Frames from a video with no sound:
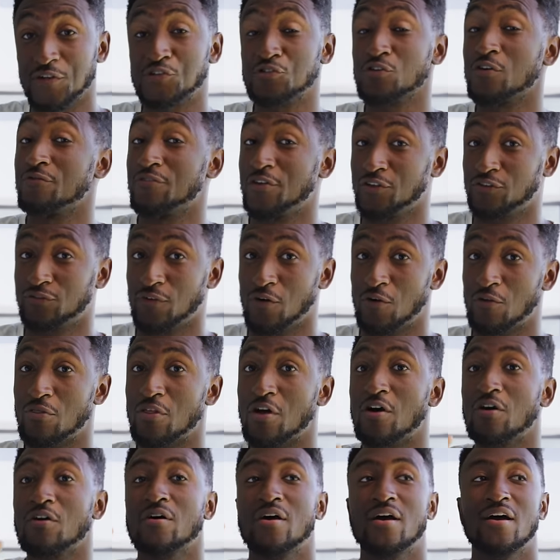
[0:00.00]
feature of this phone
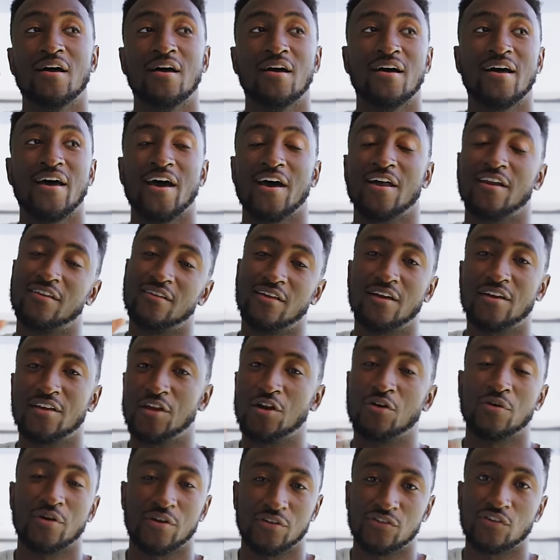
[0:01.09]
though, and you
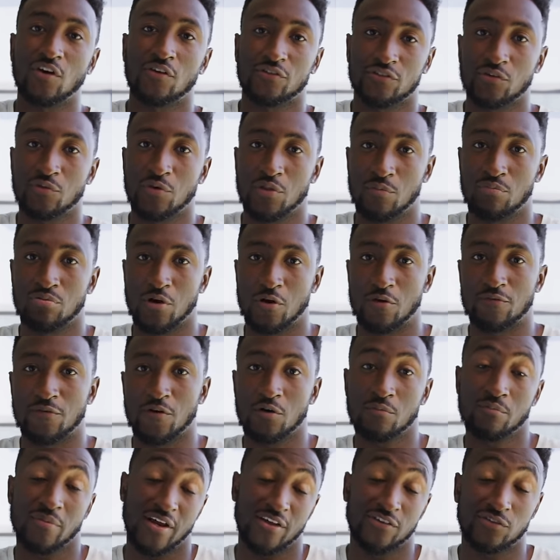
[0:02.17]
know, it's also in the Pro
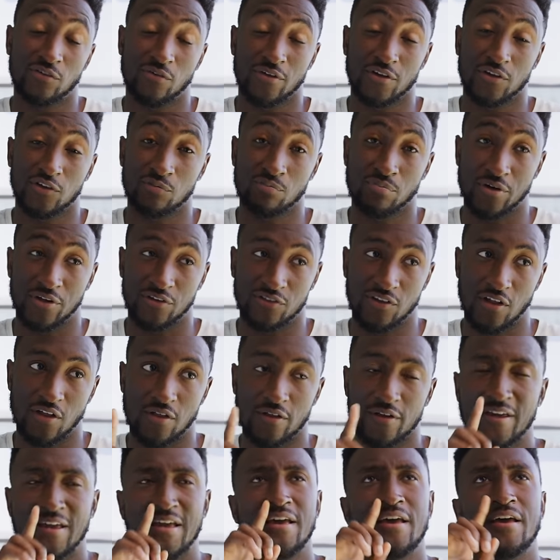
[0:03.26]
phone, but I still think it's pretty
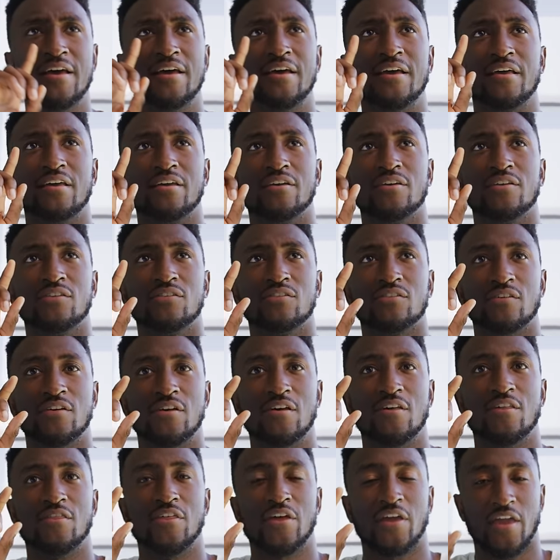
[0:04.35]
solid, is
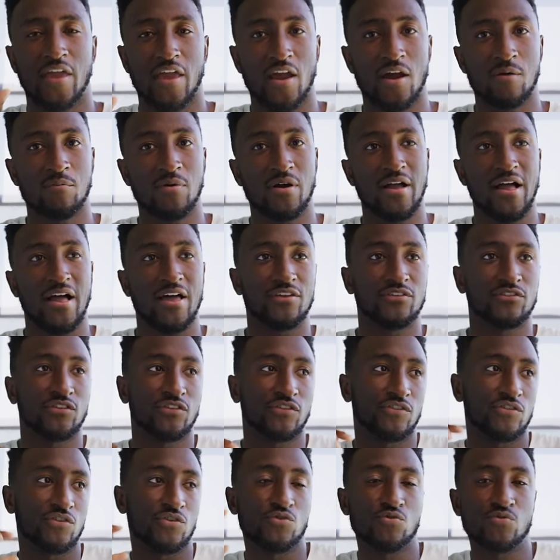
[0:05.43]
the camera has
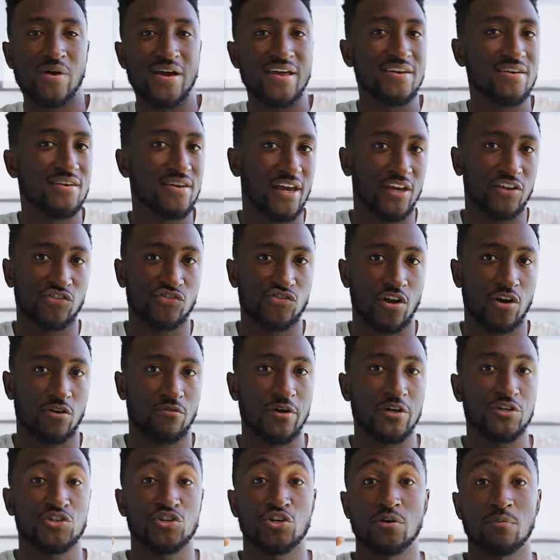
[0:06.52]
this new next
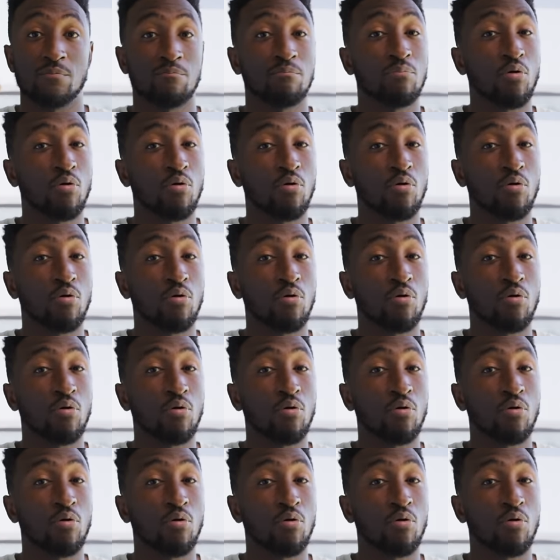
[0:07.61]
generation